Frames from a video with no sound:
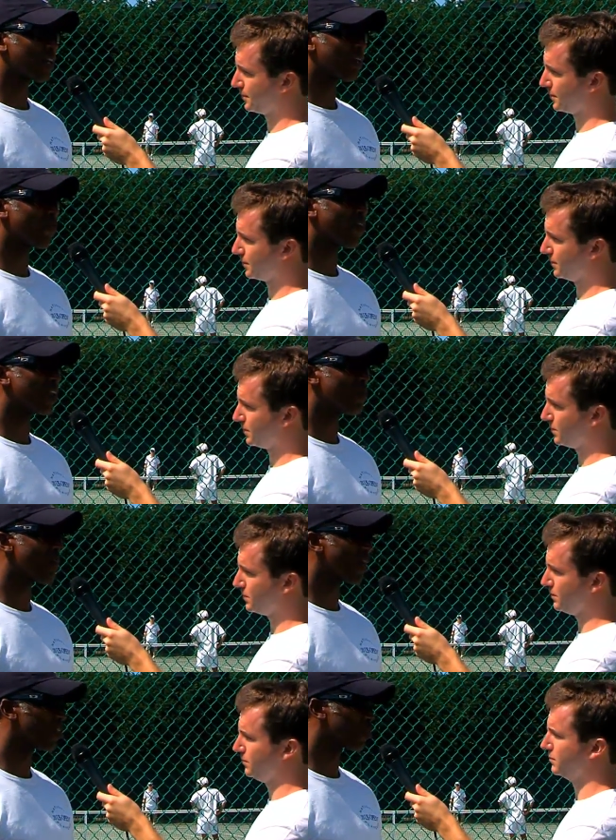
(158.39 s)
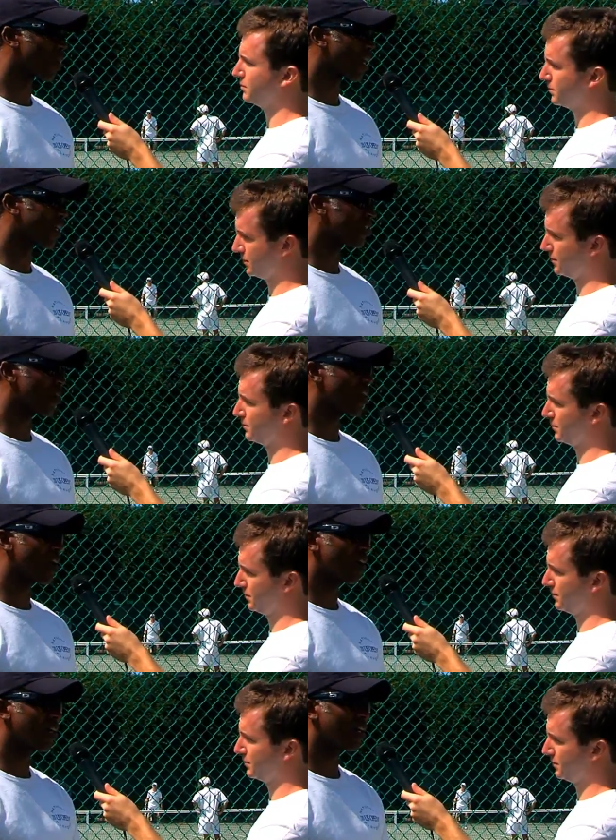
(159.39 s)
on the fundamentals when kids are
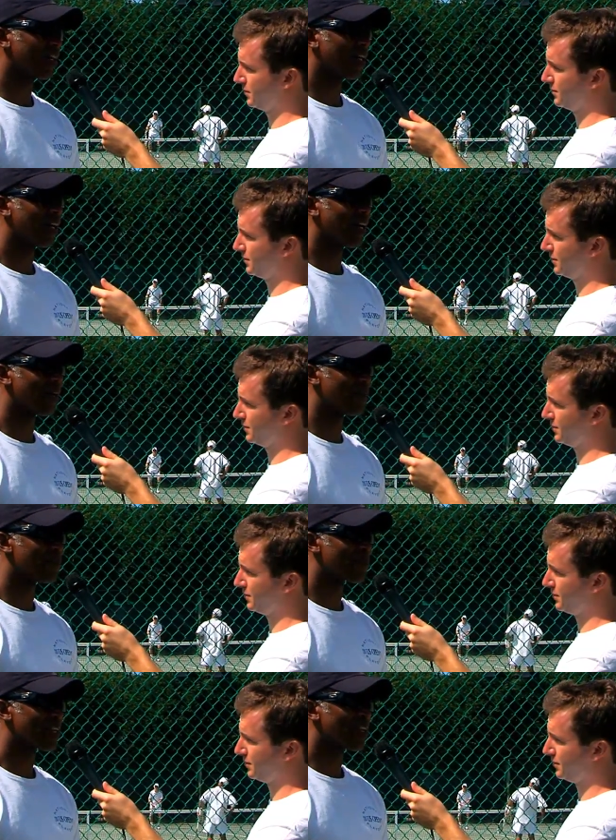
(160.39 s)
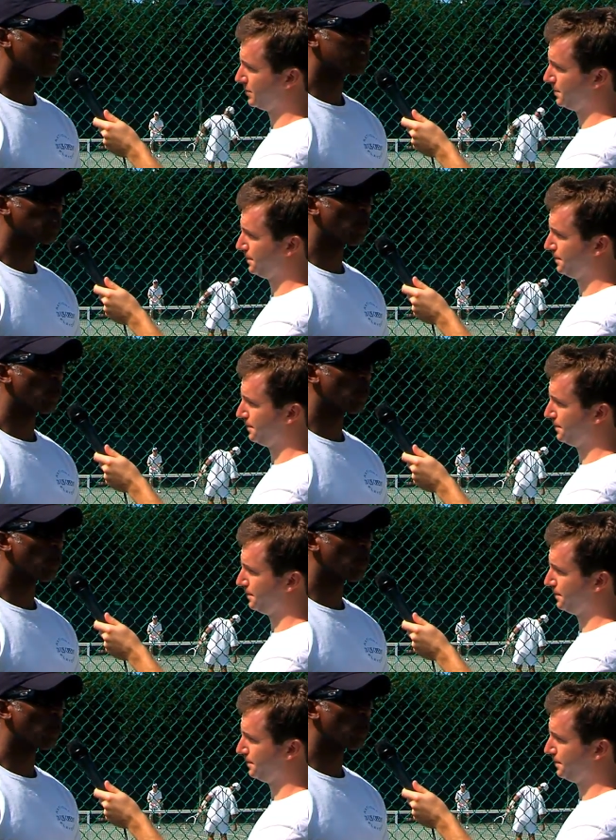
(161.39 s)
young. So